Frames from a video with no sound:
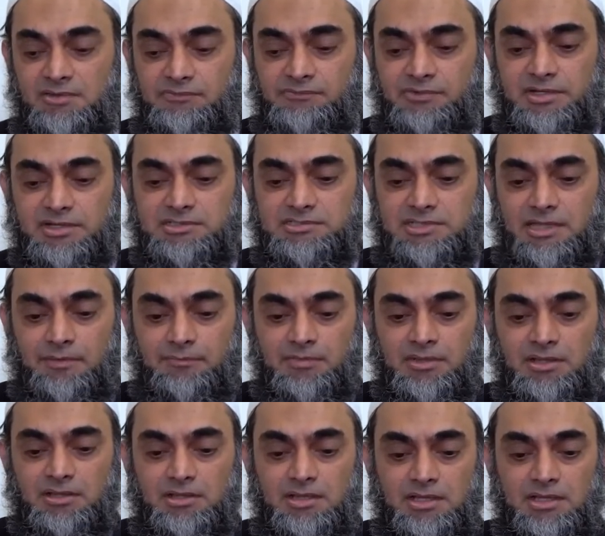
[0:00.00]
For an
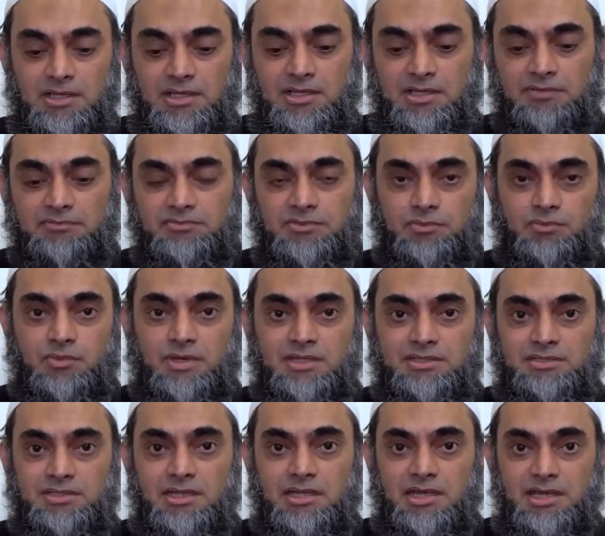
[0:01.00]
example, if the
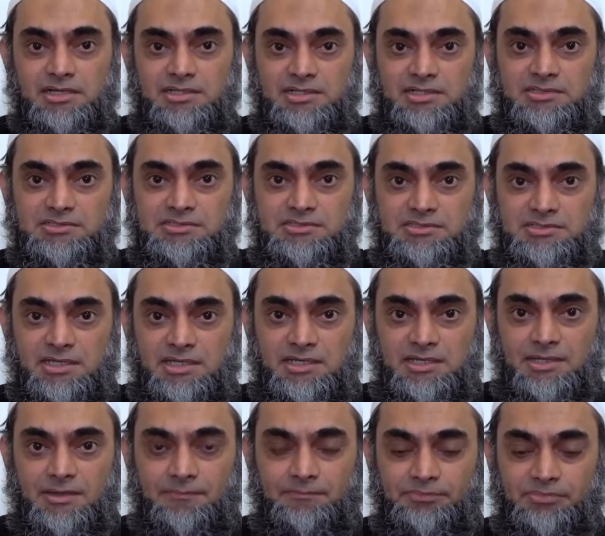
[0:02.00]
one talaq is
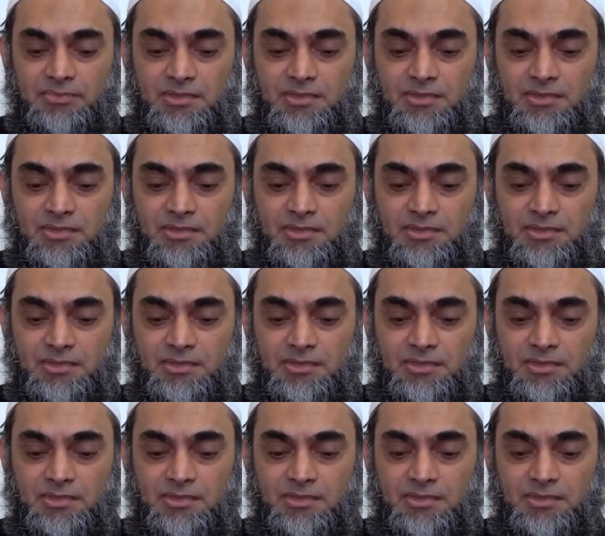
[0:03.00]
done